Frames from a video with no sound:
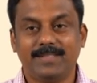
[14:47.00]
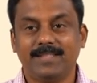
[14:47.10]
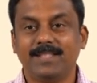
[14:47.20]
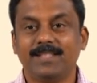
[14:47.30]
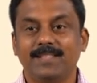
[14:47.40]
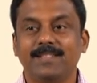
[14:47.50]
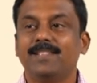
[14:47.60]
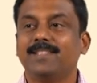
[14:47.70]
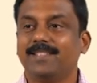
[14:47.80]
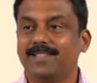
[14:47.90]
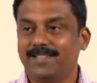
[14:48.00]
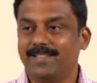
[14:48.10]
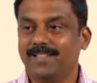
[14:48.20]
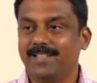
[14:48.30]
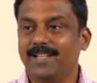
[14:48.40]

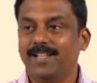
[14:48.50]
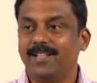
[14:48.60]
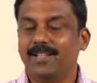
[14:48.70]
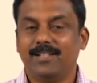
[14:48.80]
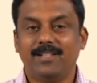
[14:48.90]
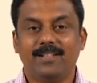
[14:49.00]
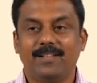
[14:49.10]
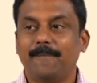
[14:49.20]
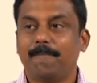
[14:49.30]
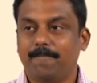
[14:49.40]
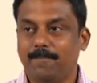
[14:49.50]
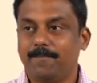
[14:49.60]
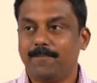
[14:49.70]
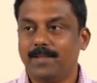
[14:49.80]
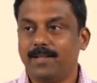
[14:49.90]

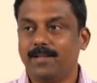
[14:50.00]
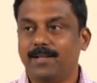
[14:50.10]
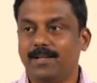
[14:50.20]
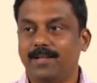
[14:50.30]
(silence)